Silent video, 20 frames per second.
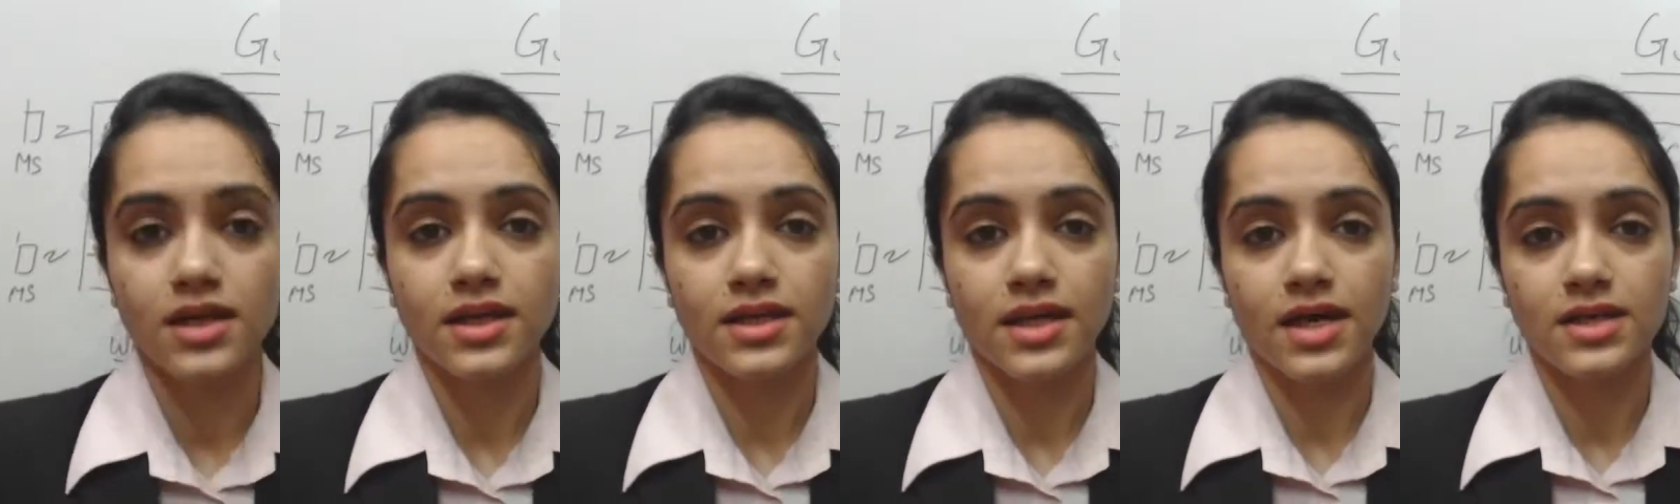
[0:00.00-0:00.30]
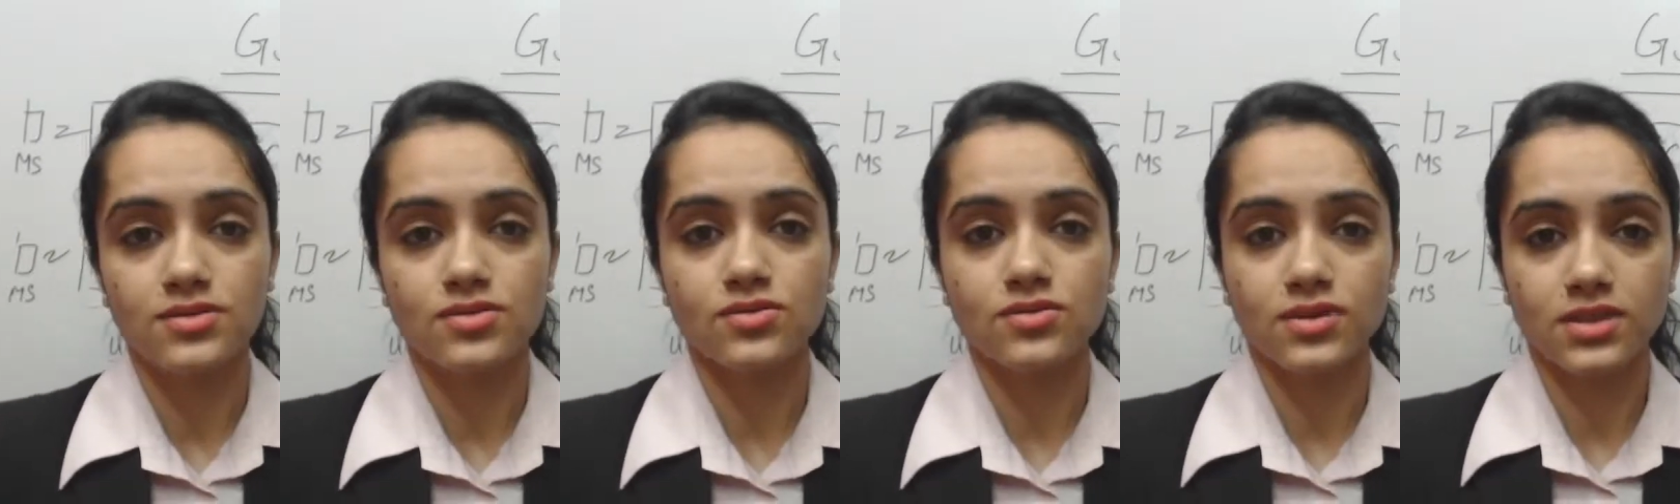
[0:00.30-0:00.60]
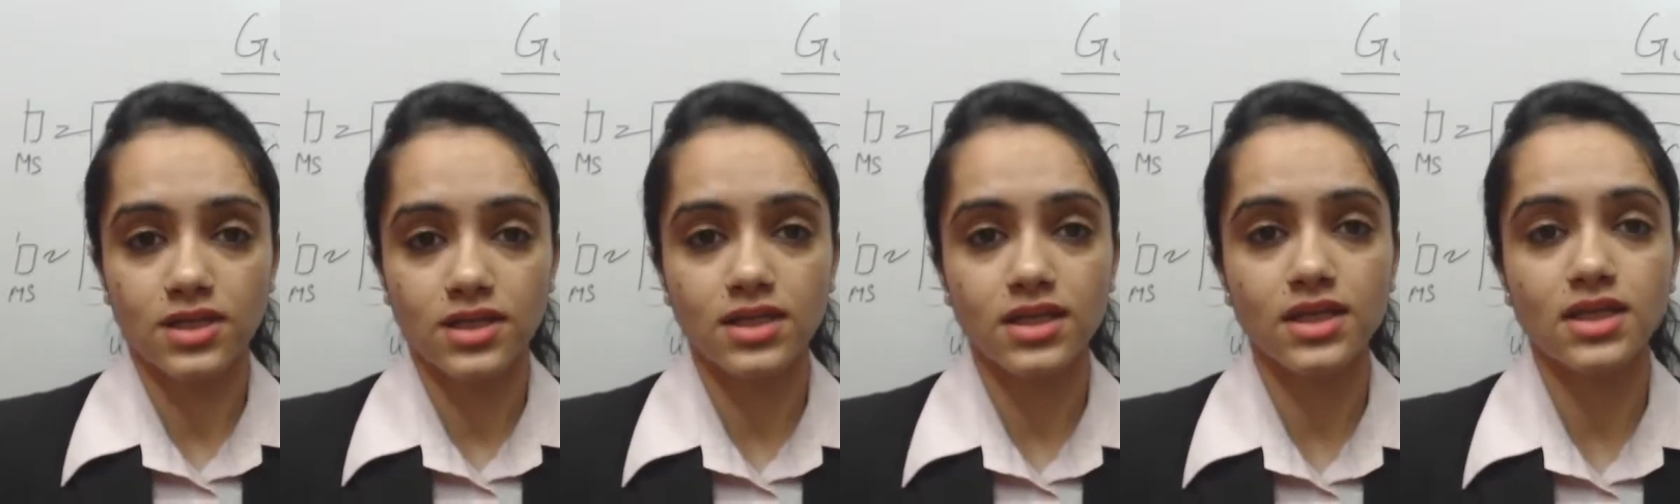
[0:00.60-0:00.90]
it has to
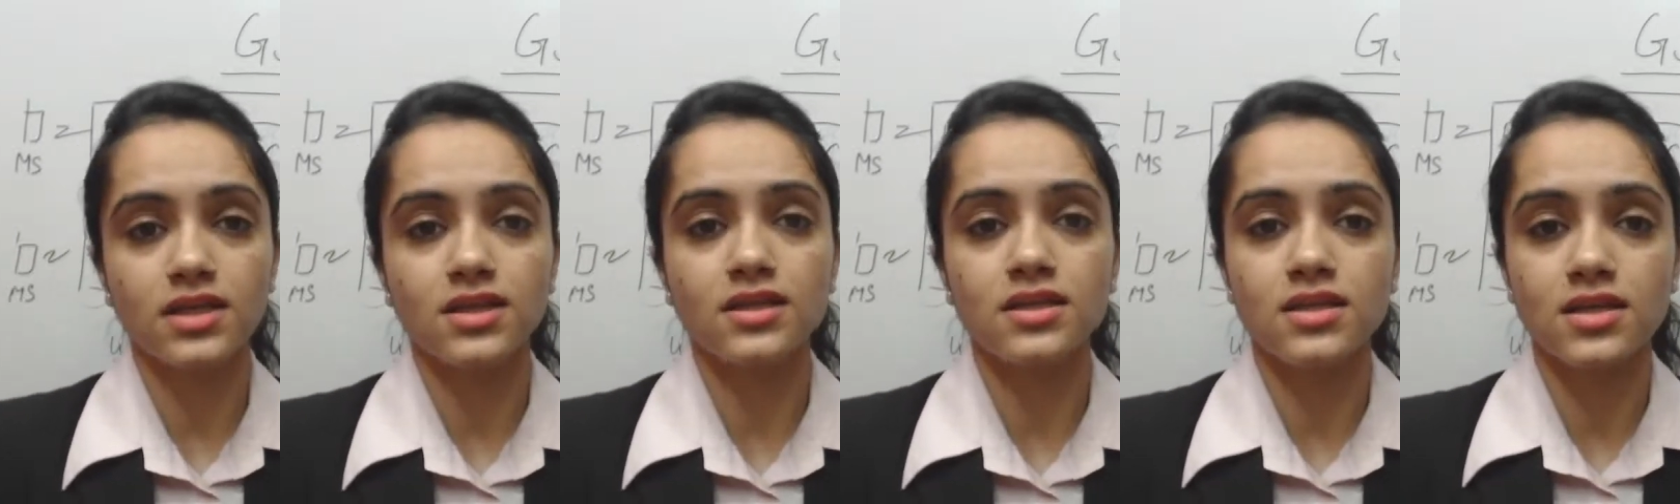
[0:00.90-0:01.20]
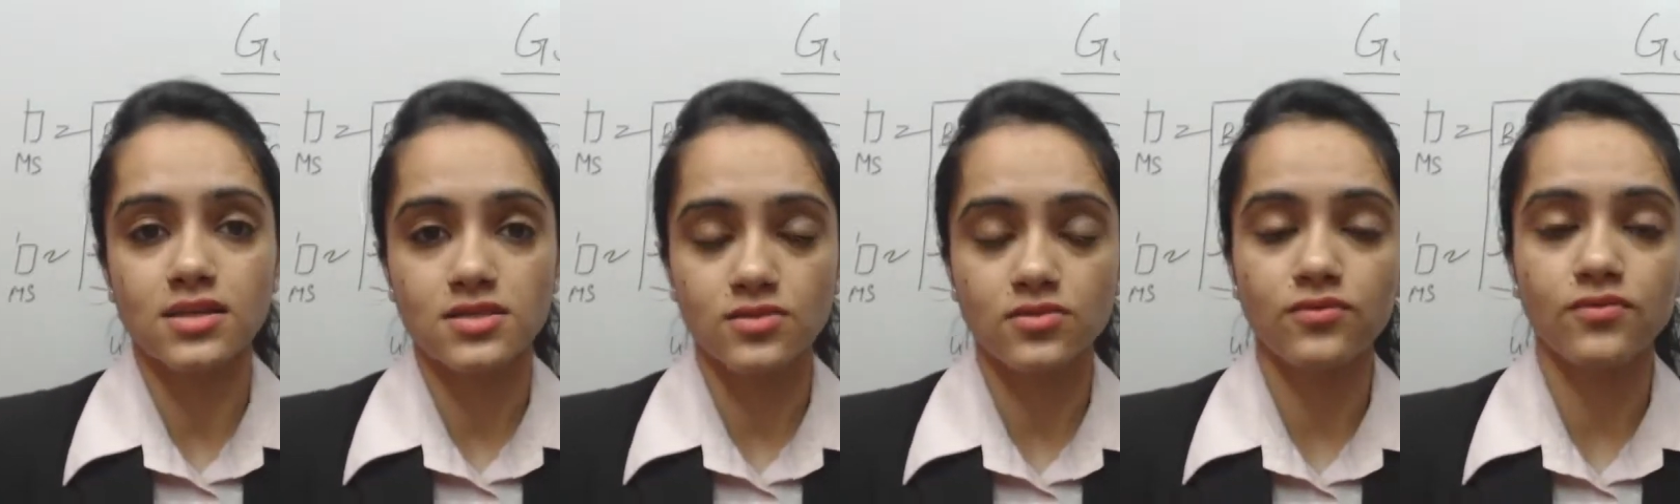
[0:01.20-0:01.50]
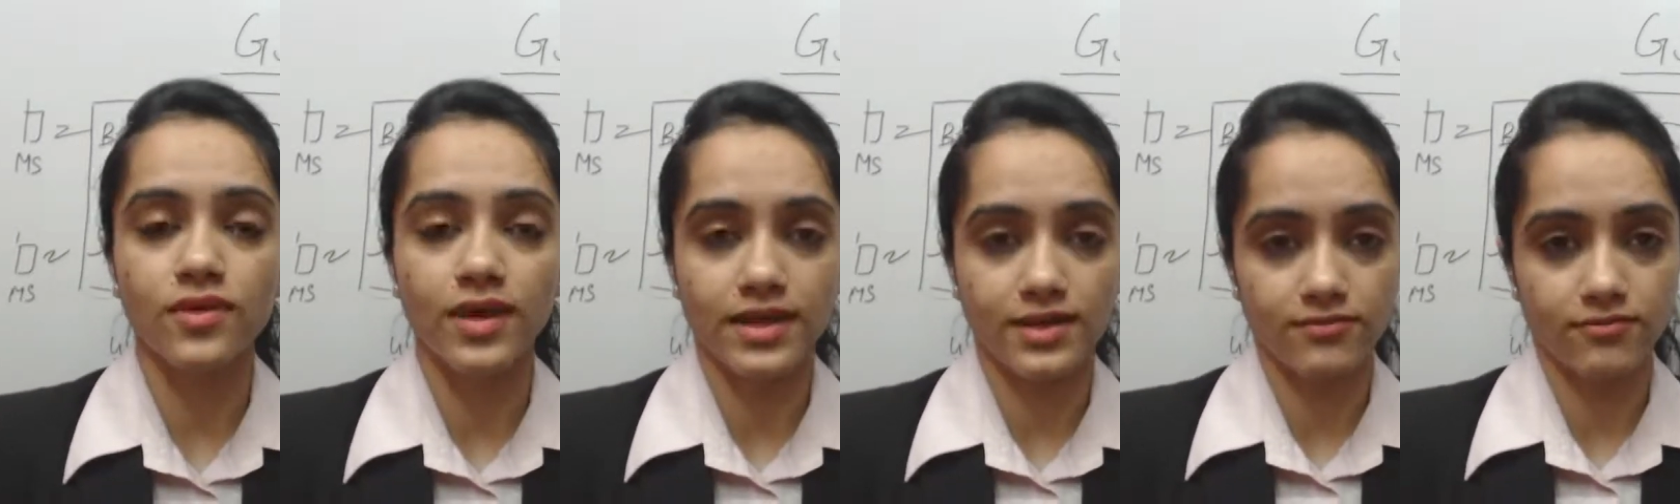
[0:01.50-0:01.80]
authenticate, it has to
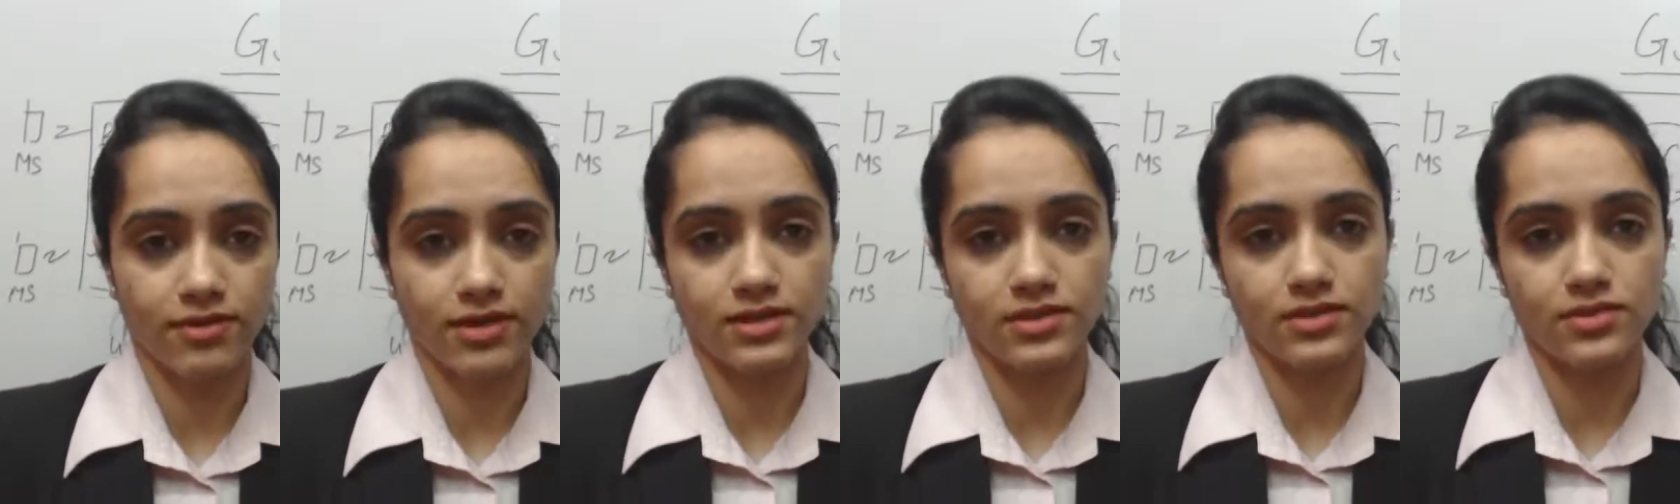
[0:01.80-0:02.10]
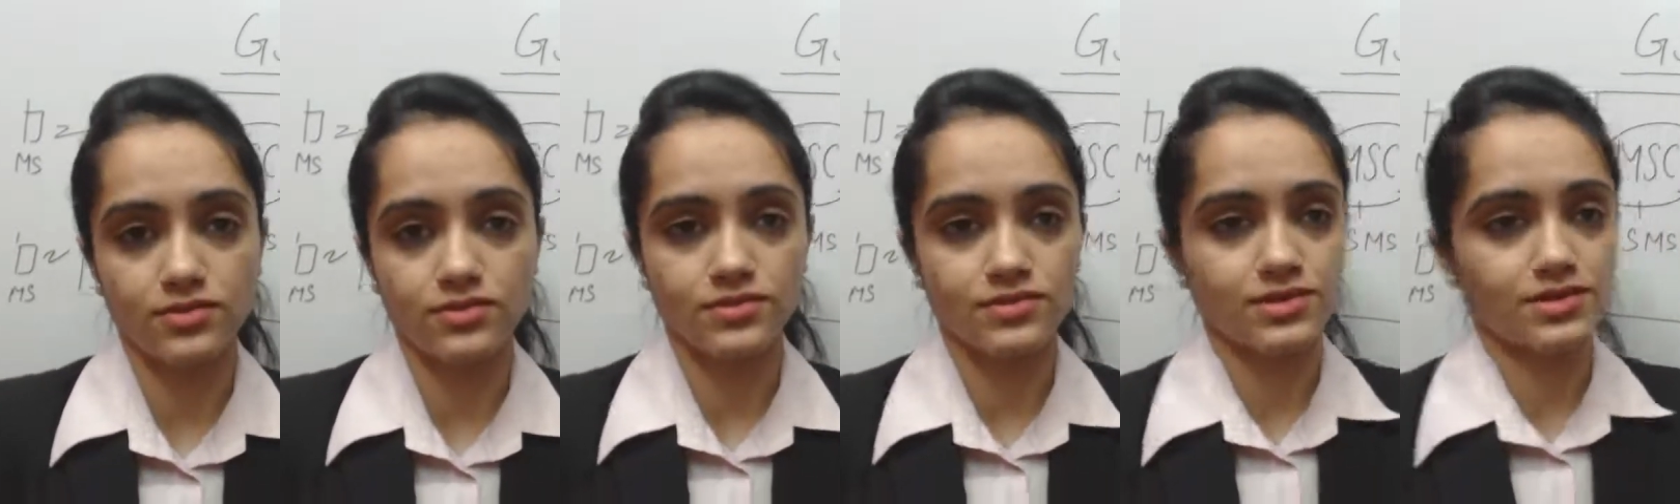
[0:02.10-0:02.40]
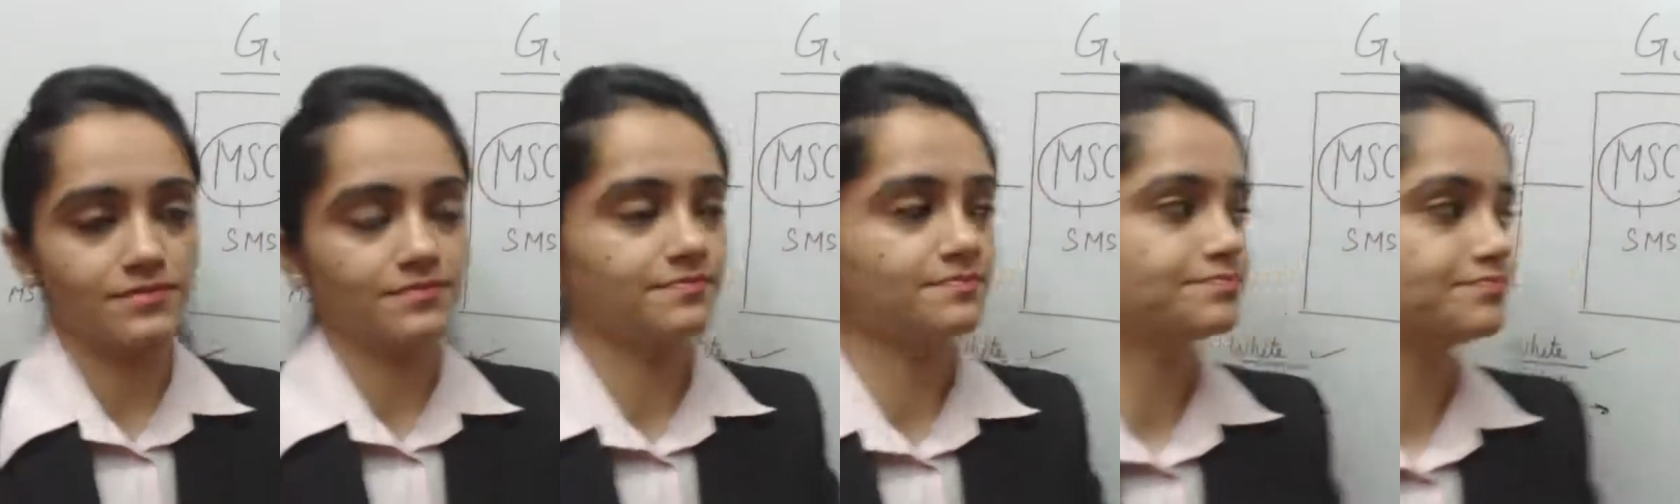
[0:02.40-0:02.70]
verify the
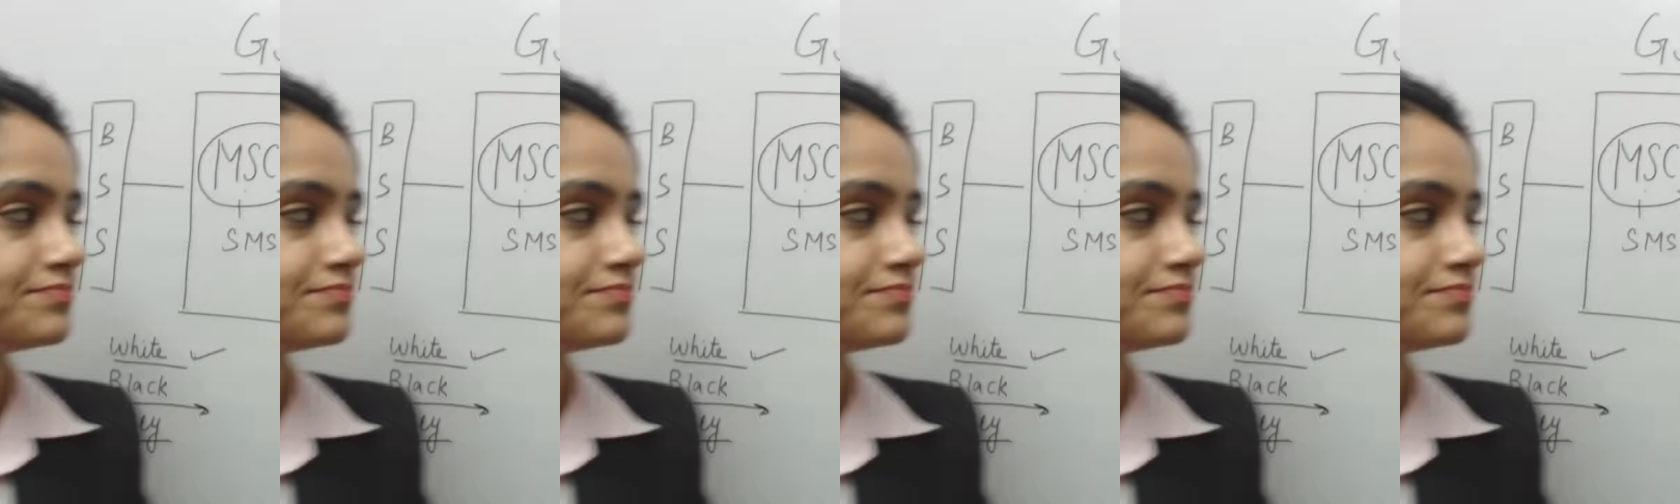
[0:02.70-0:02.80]
user.